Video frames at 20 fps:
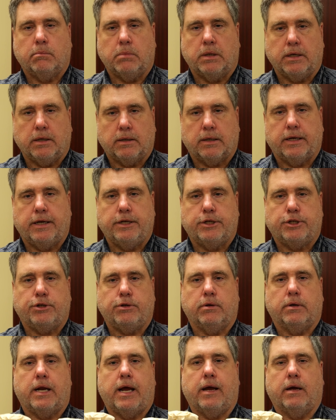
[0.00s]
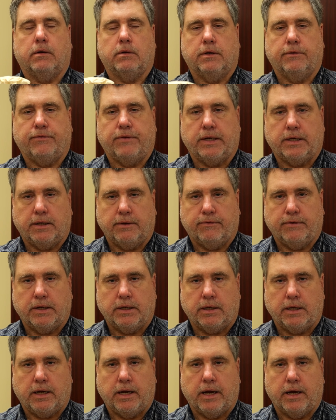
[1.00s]
But at least you're down to
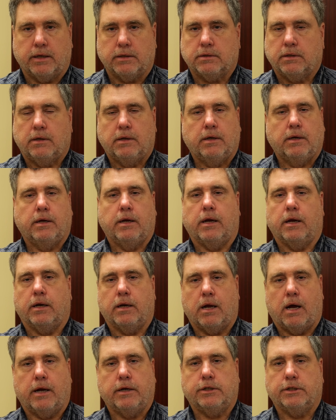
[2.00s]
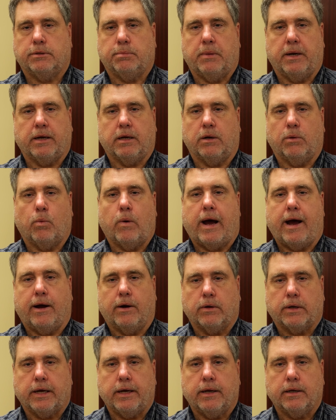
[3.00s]
50-50 guess and not just making a
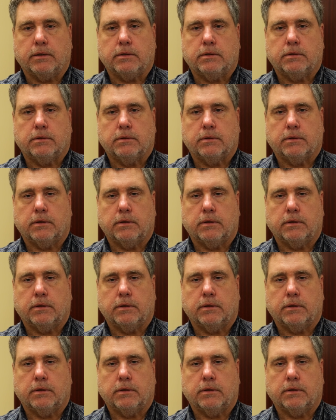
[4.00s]
wild guess.